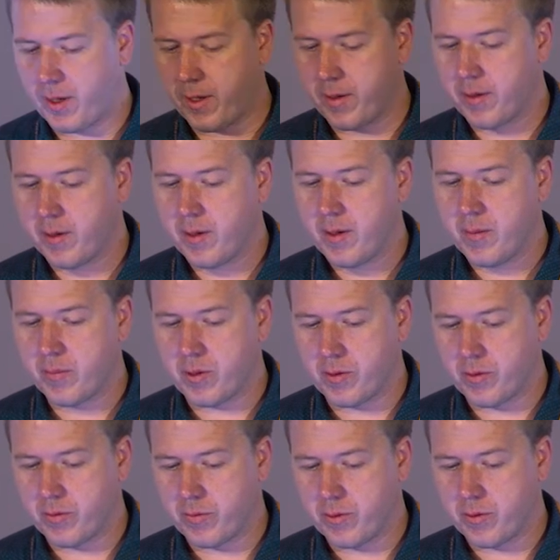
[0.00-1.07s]
A,
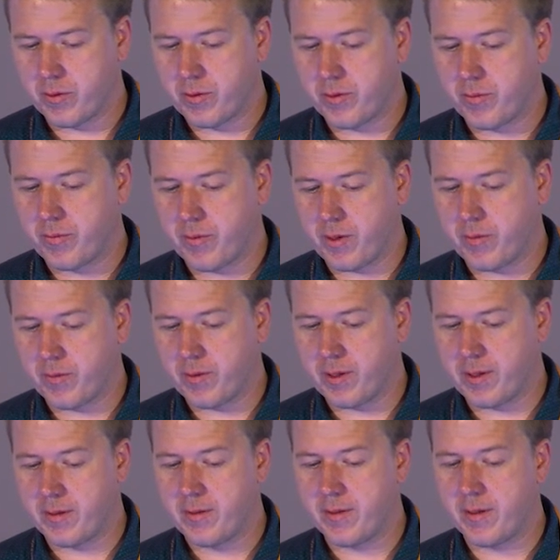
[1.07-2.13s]
because we also found
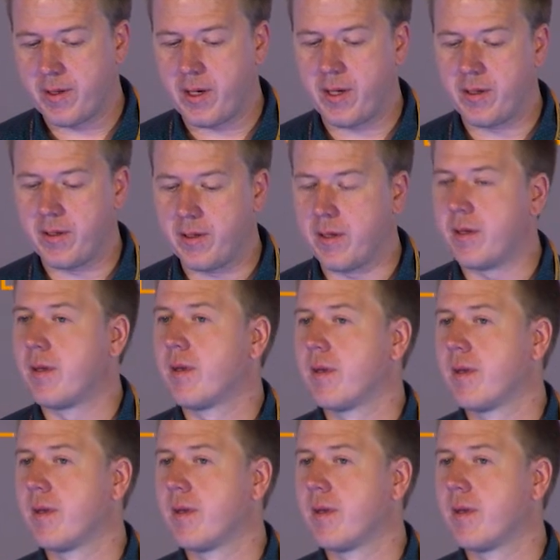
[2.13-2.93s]
that's an ID